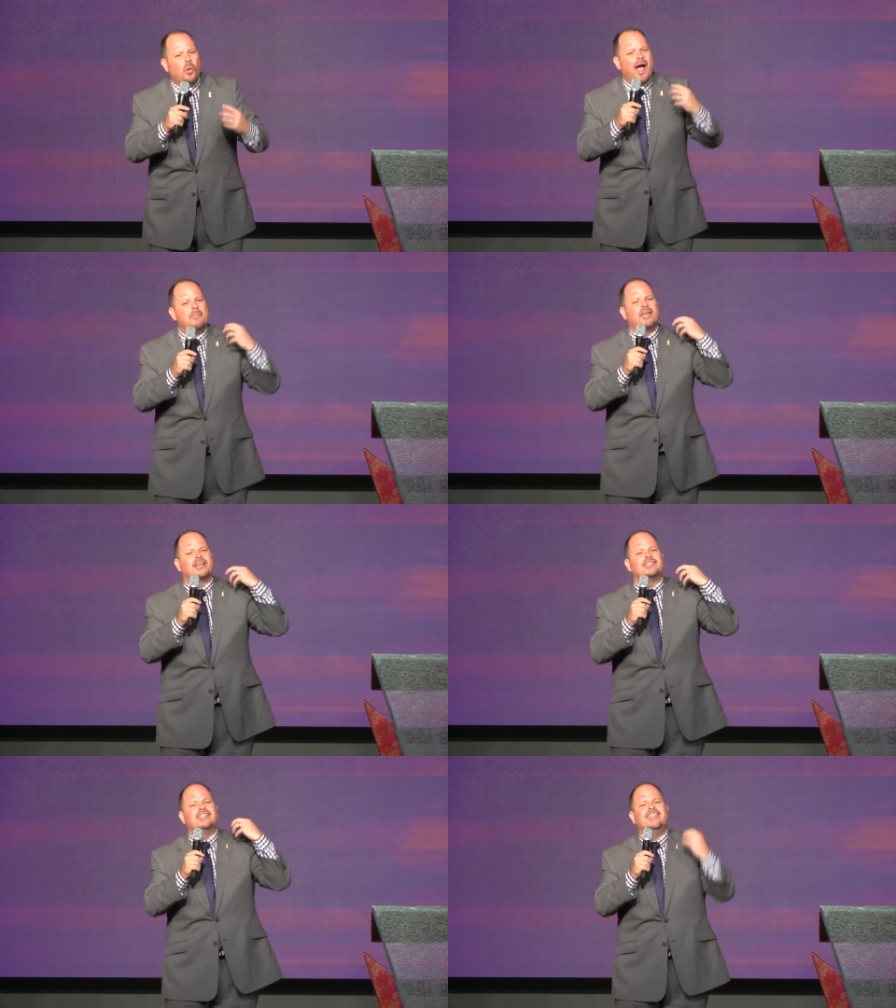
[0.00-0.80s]
Why?
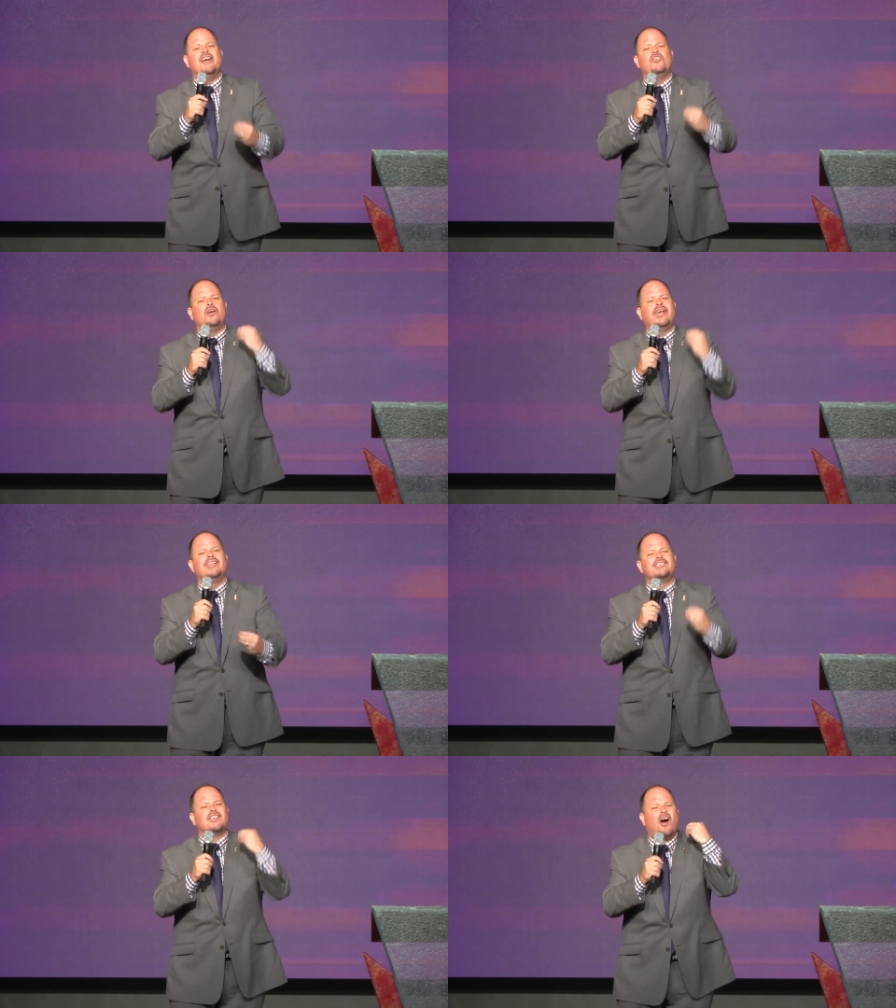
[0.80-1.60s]
Because the devil
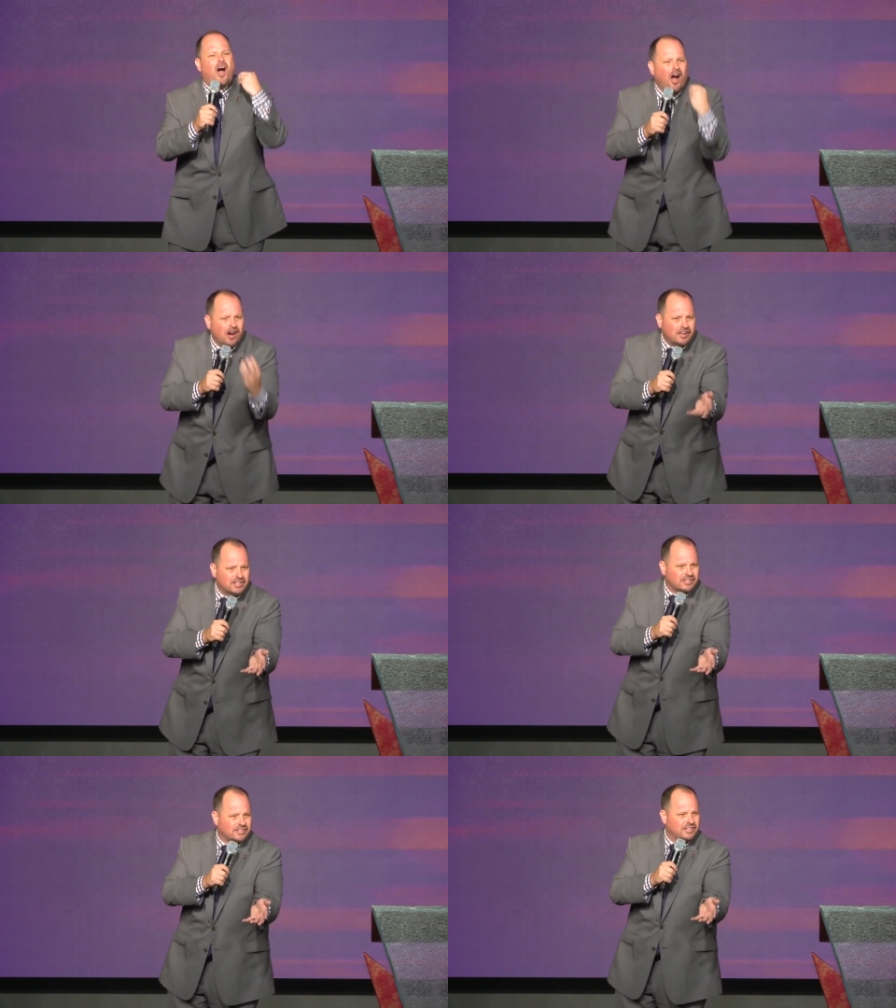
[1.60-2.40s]
hits the
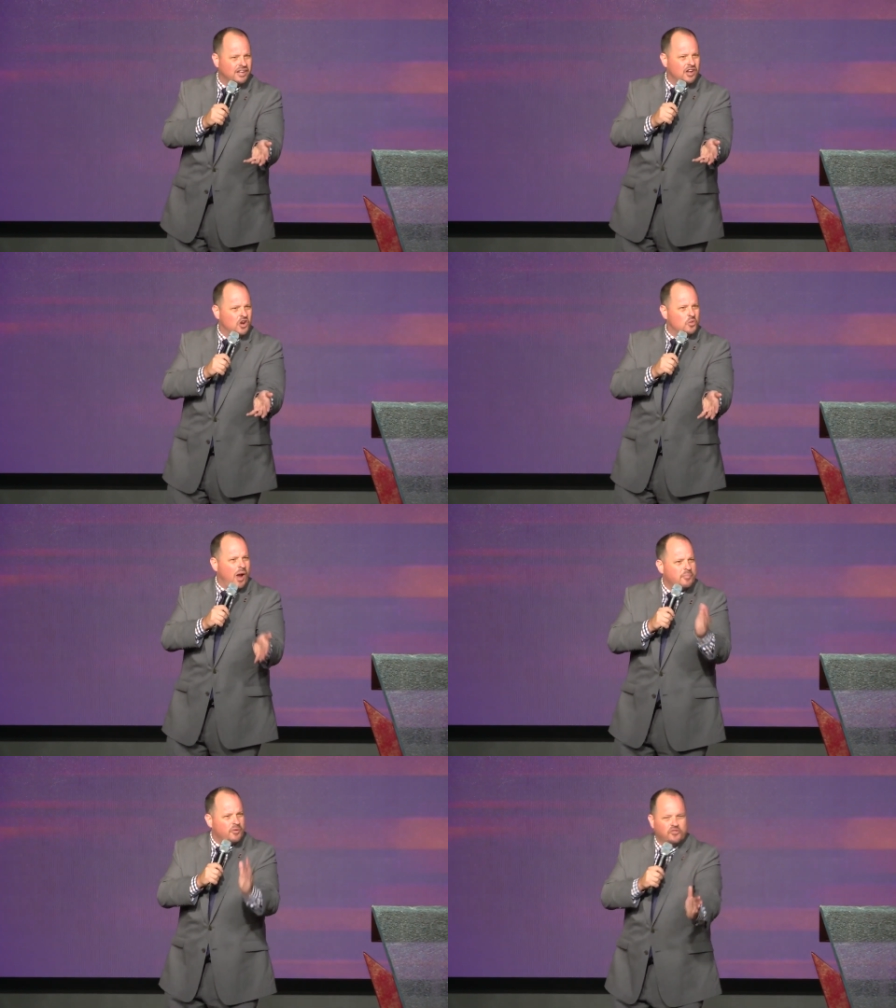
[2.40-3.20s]
hardest
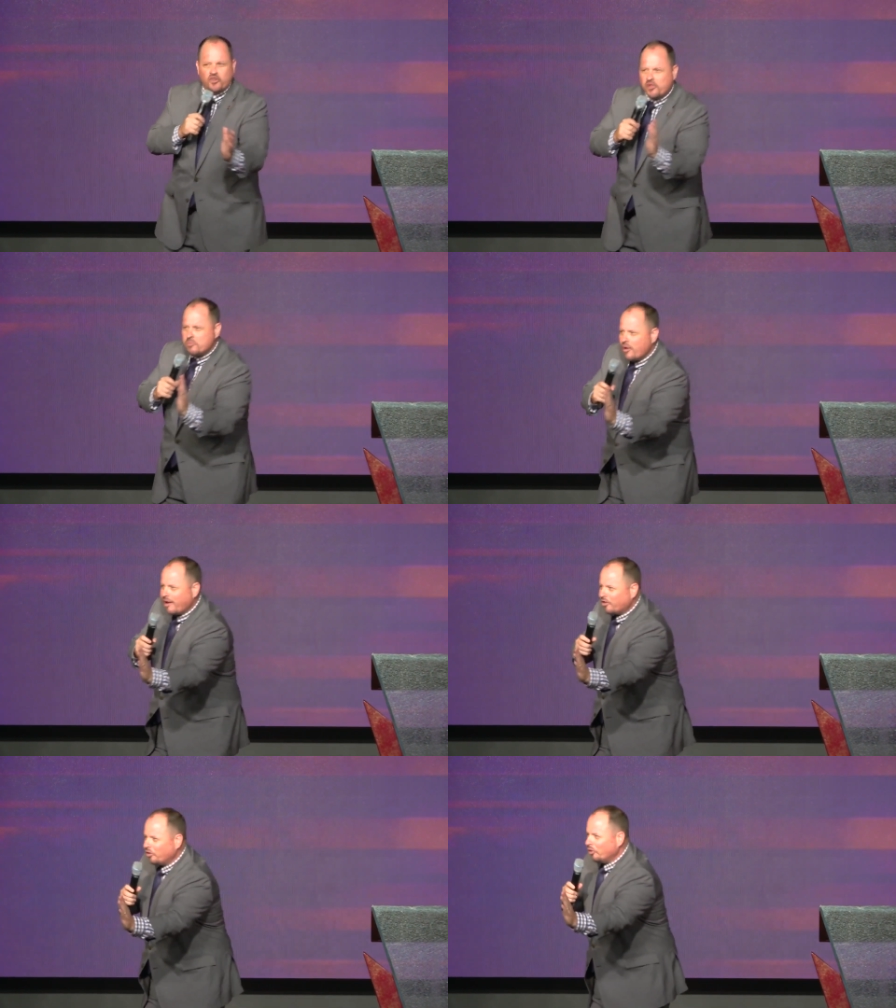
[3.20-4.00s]
right before the
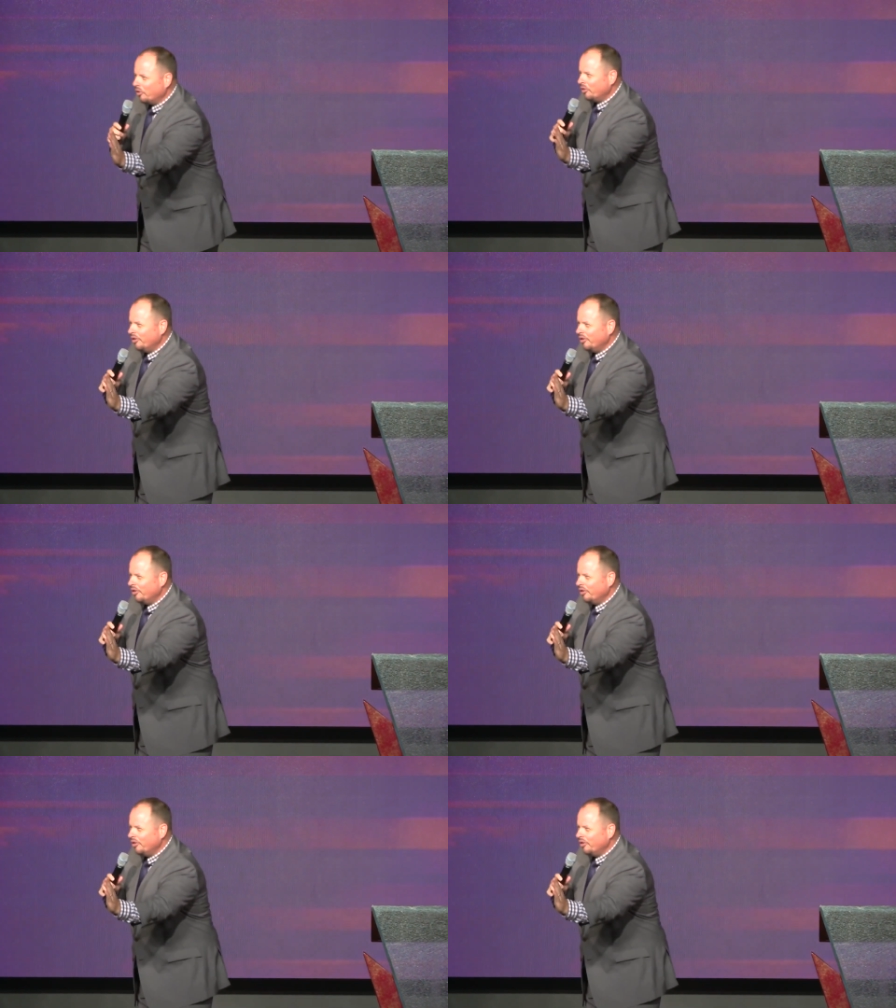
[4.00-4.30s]
breakthrough.